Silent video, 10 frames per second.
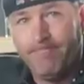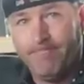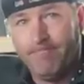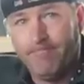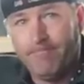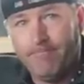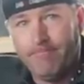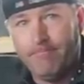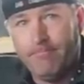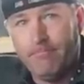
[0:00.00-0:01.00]
Oh, I
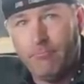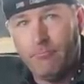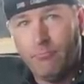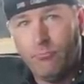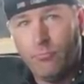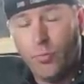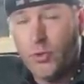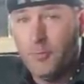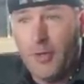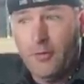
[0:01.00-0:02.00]
agree. I'm with you.
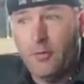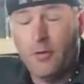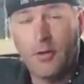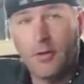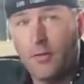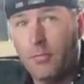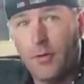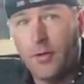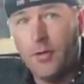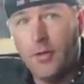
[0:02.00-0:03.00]
Which the monster truck does
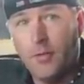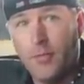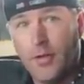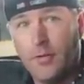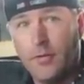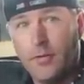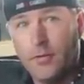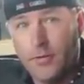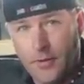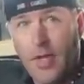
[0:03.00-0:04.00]
pretty good, but
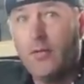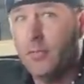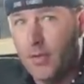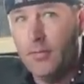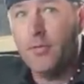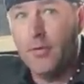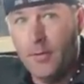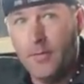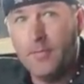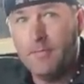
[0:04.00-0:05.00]
she's got some bump
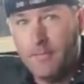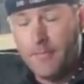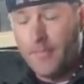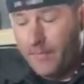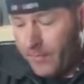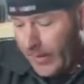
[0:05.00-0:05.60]
steer. Definitely.